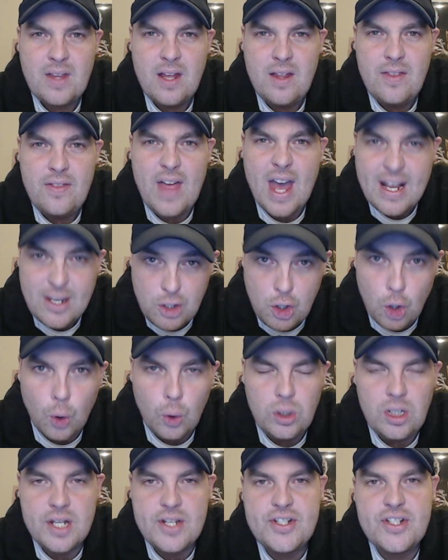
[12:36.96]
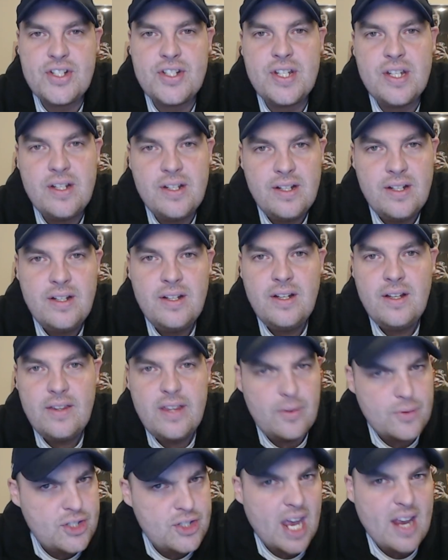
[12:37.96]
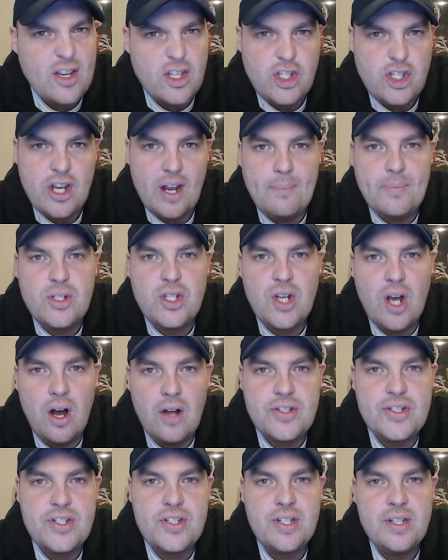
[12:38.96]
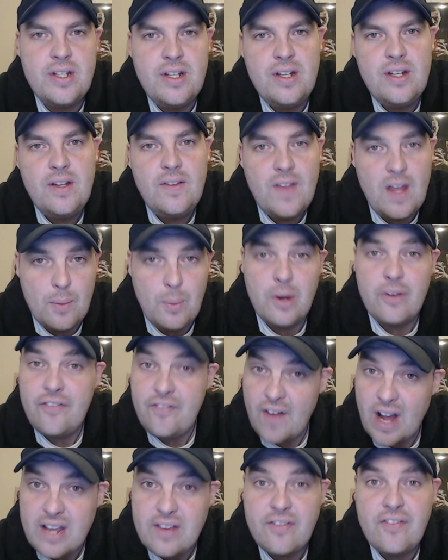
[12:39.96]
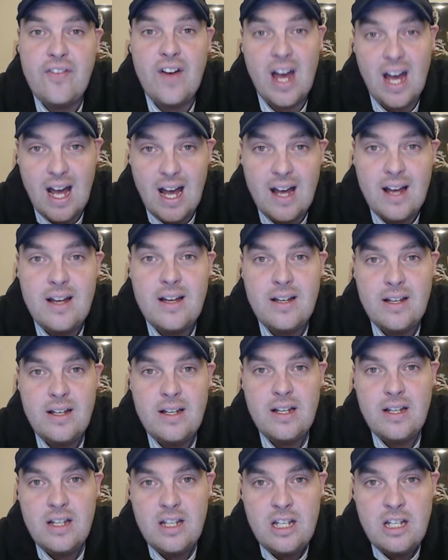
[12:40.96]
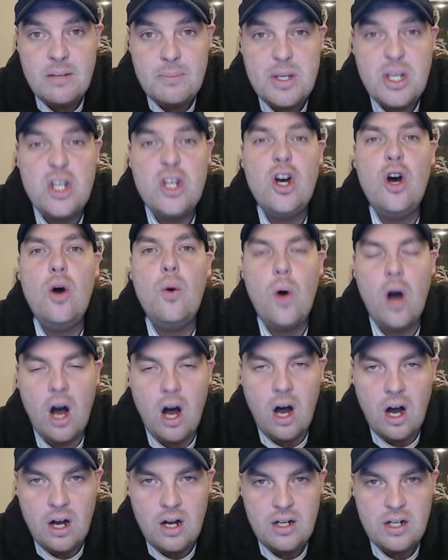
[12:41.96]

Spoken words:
They're gutless. They'll take cheap shots. They will fight fair. You know what?